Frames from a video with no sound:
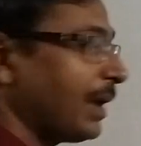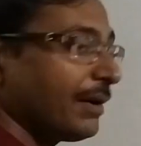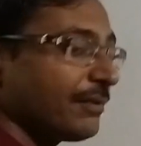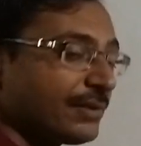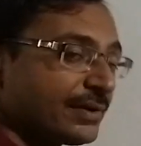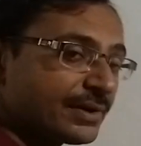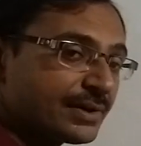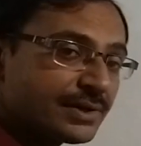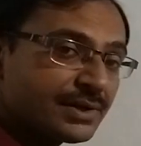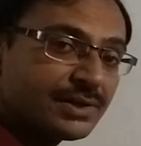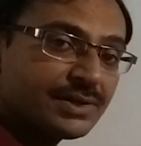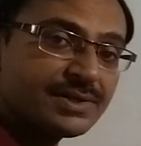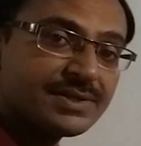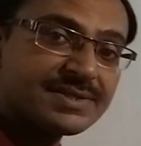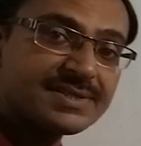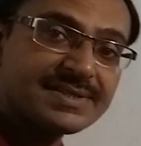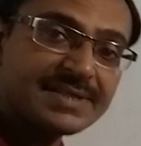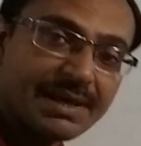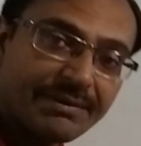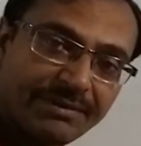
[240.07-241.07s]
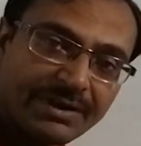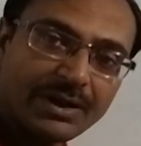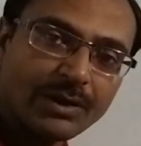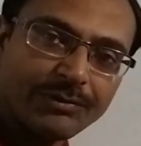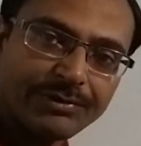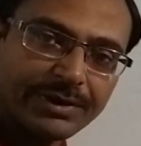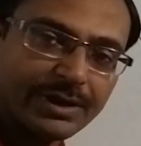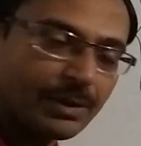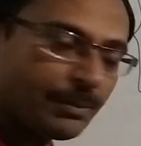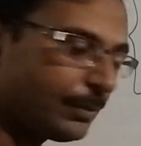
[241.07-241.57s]
power 7
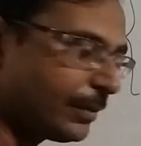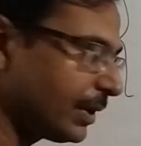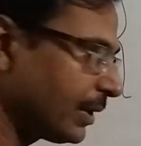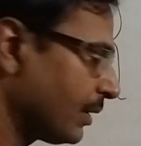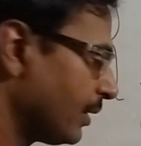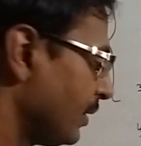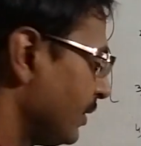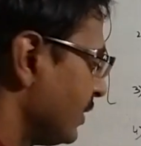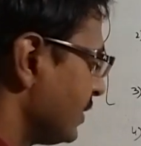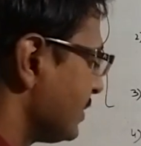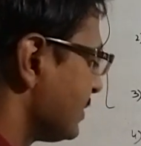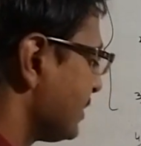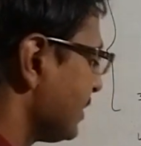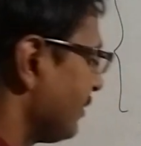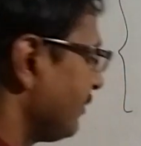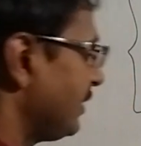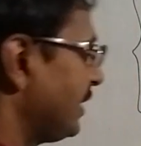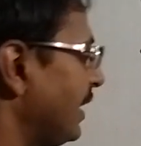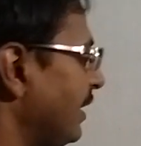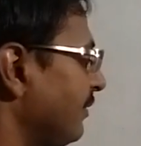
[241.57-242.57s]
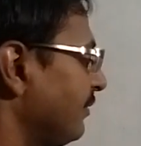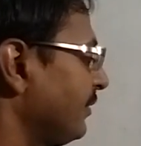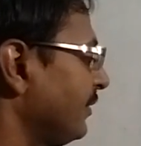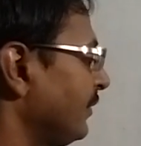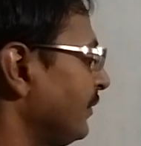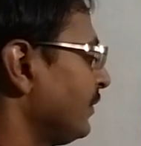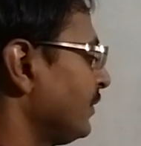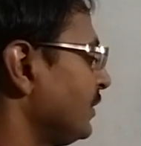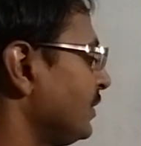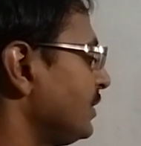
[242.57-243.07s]
of a number. Say we
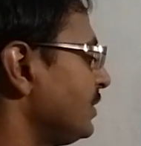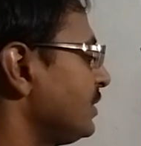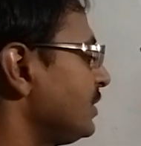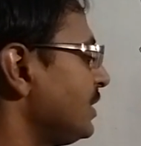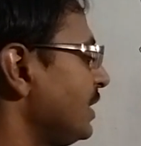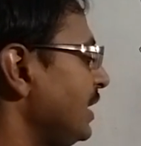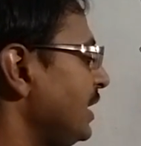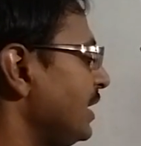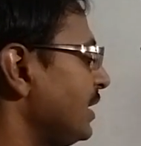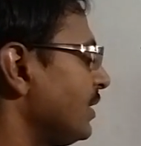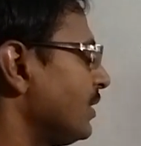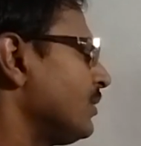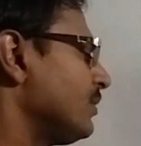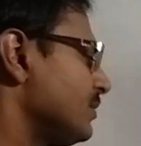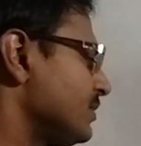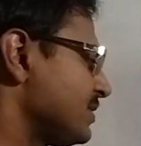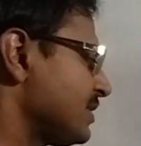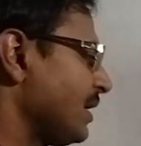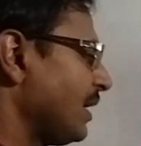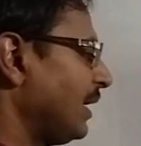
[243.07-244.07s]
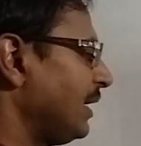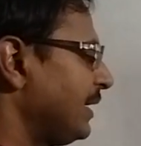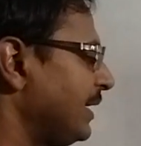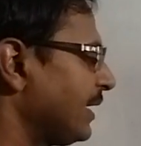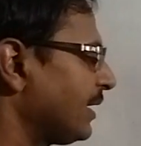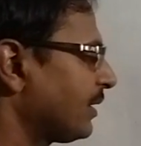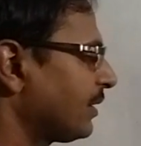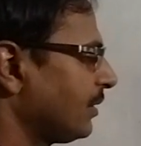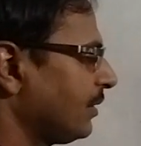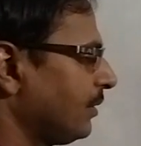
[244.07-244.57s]
have 3, say I'll
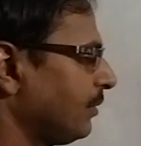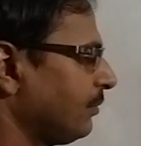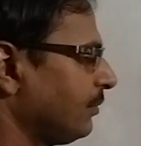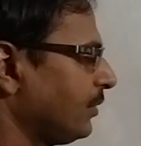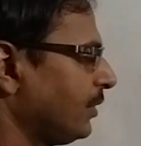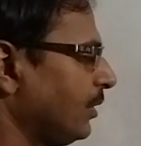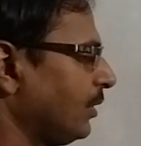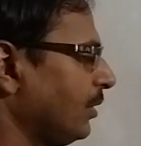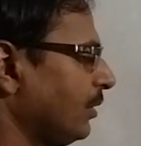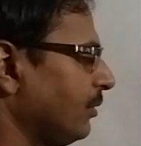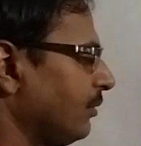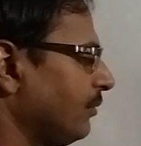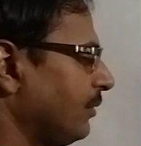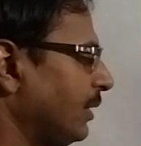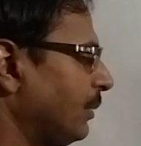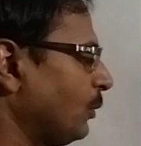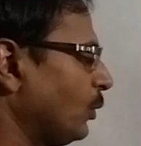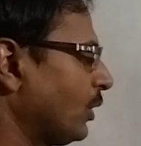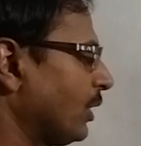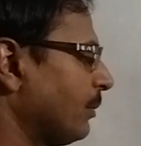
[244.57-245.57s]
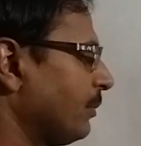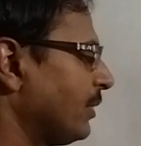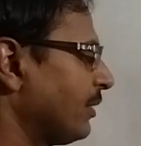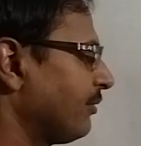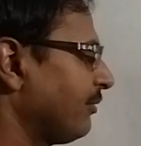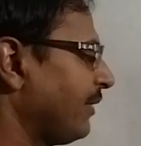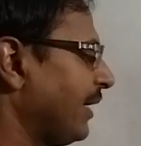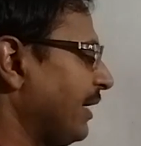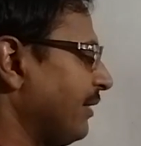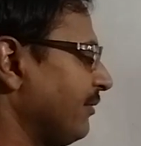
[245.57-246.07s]
take one more number,
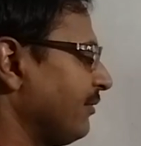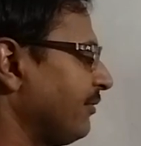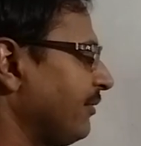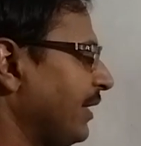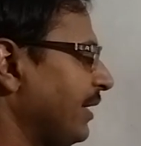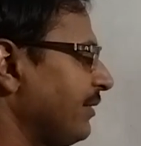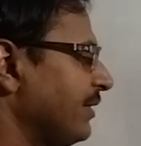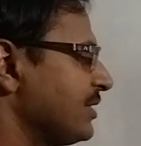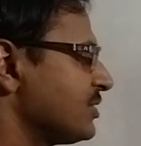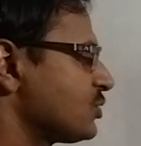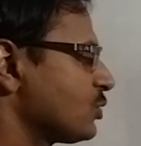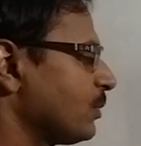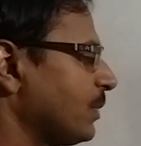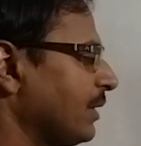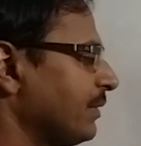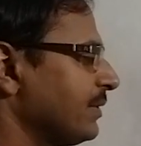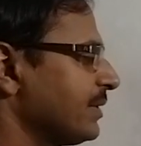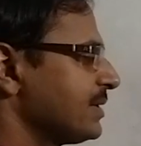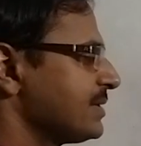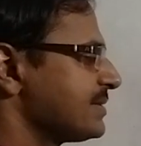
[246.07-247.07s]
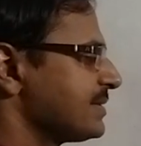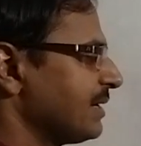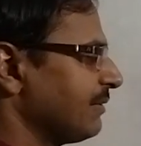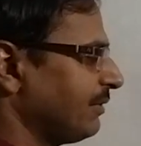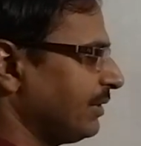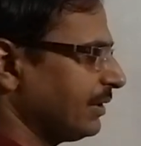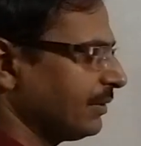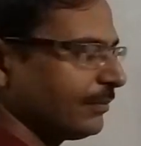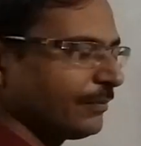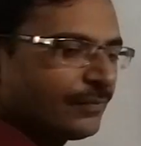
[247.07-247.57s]
5. 5 raised to power
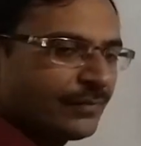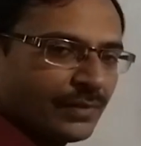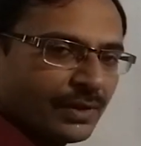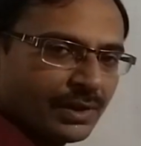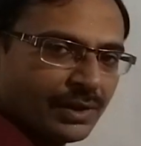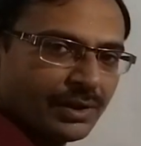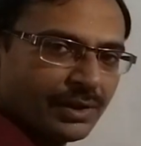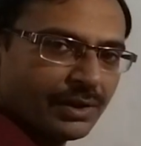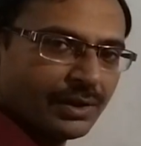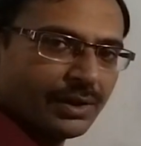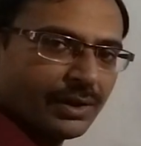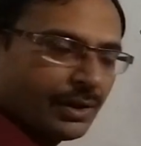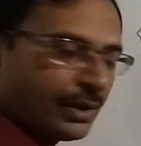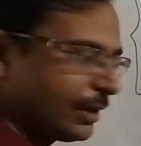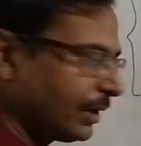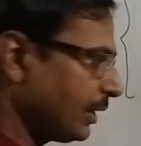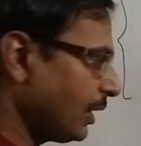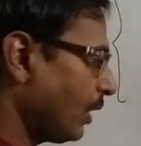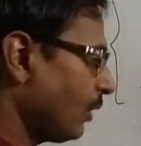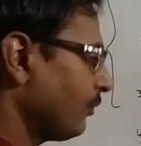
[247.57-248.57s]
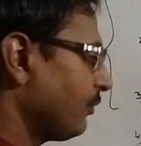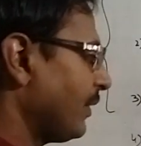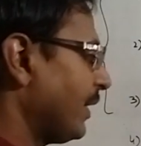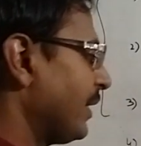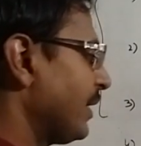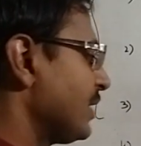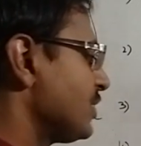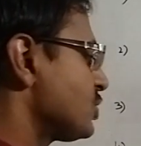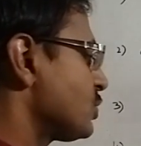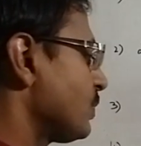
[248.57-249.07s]
7. Now
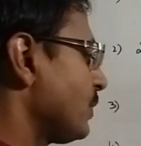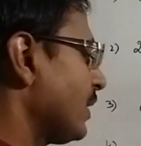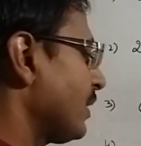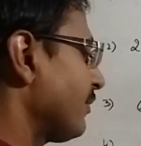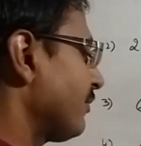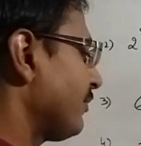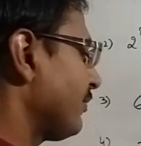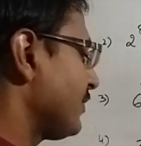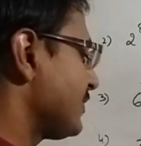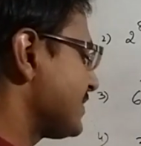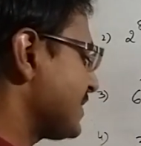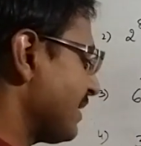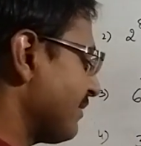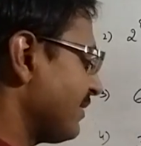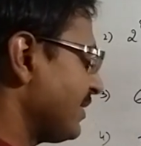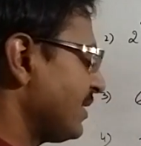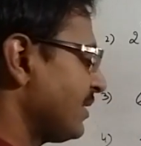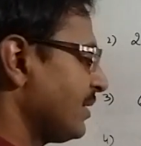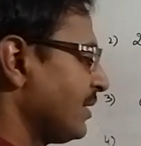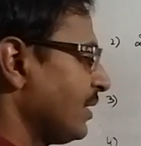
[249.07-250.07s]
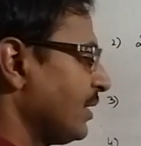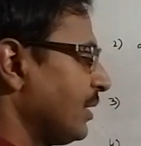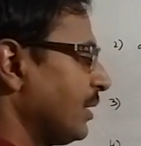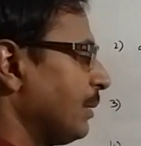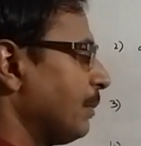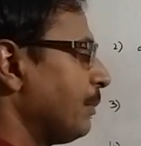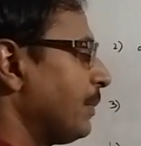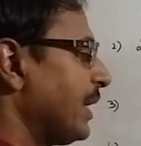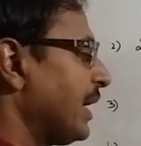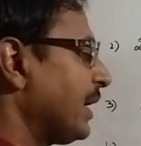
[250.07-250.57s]
5 raised to power 7,
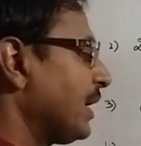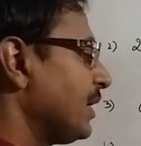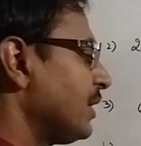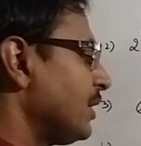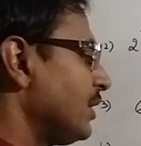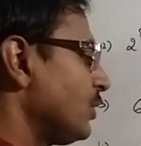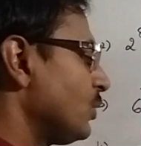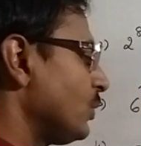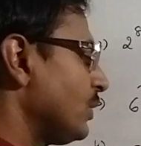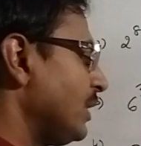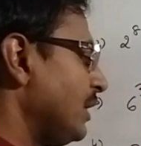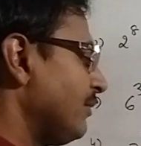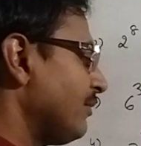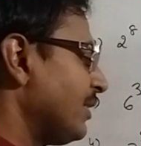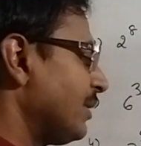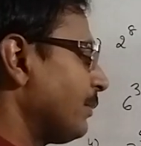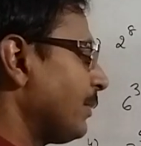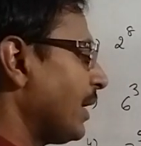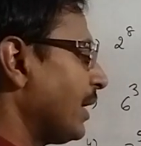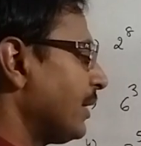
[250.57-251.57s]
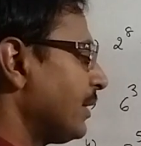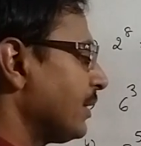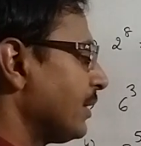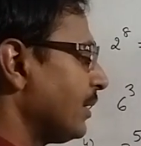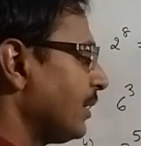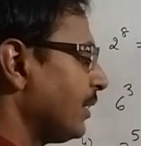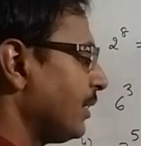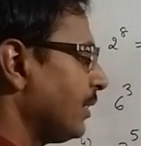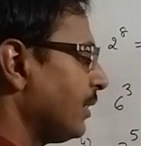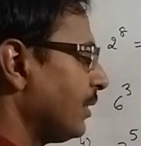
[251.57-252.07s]
break it into even
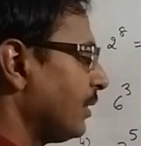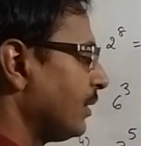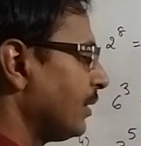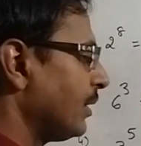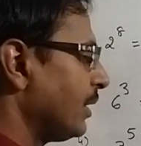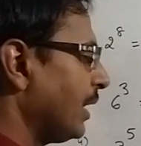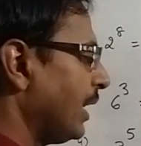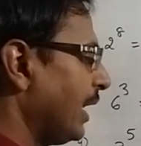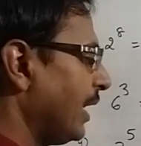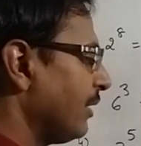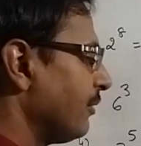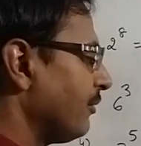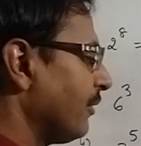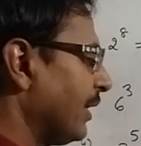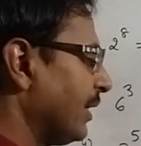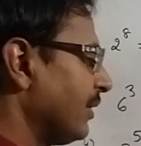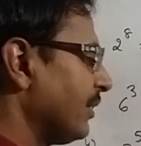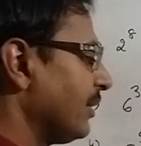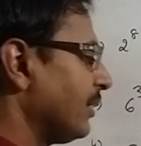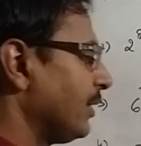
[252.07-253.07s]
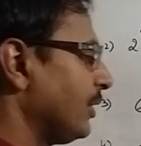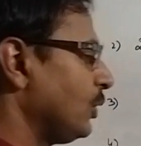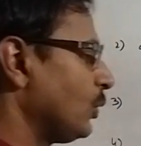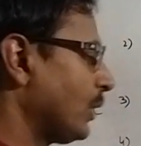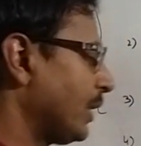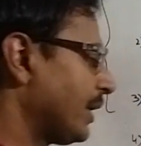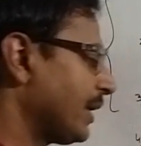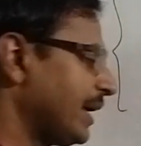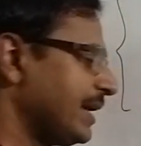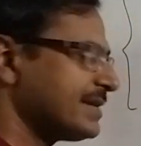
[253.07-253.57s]
part and 1 you
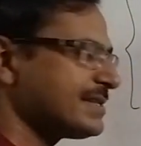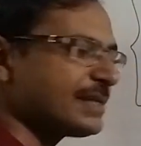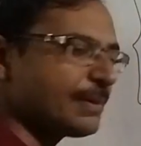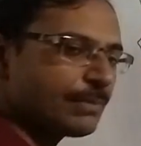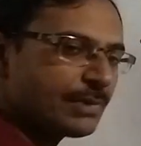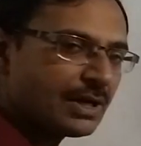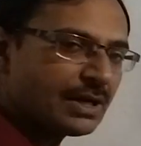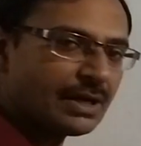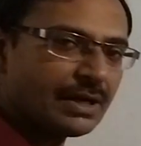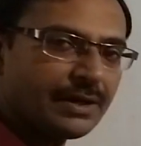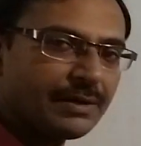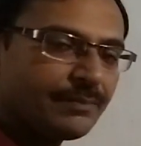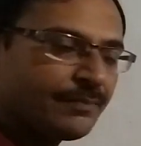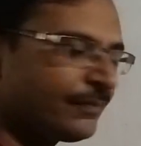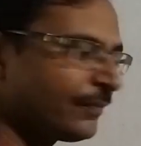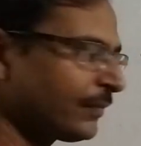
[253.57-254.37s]
can write separately.